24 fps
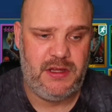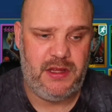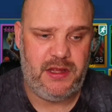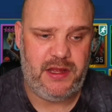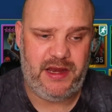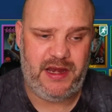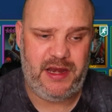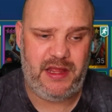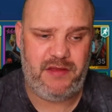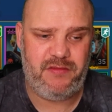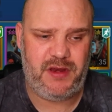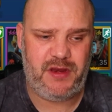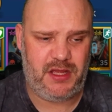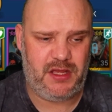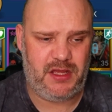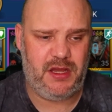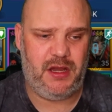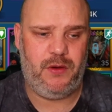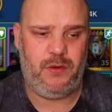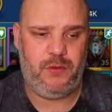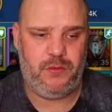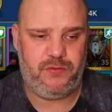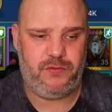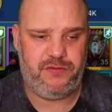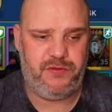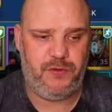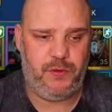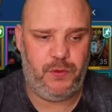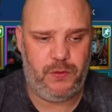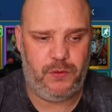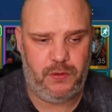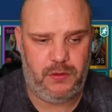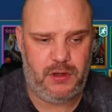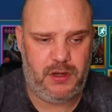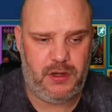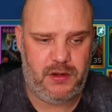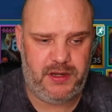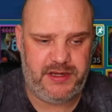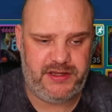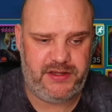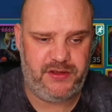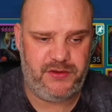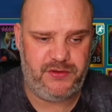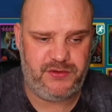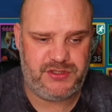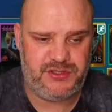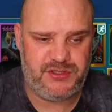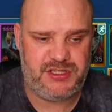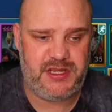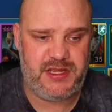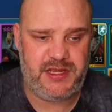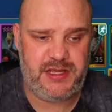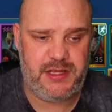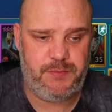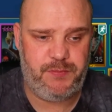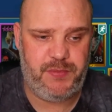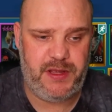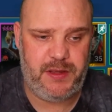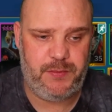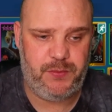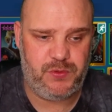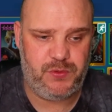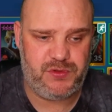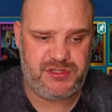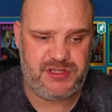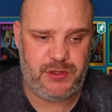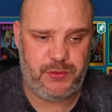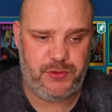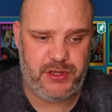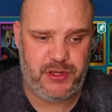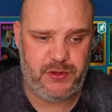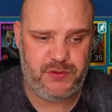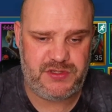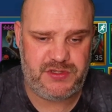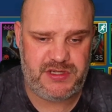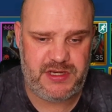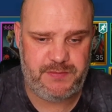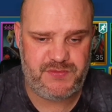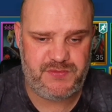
And even in Gold 4, I do see people still using him,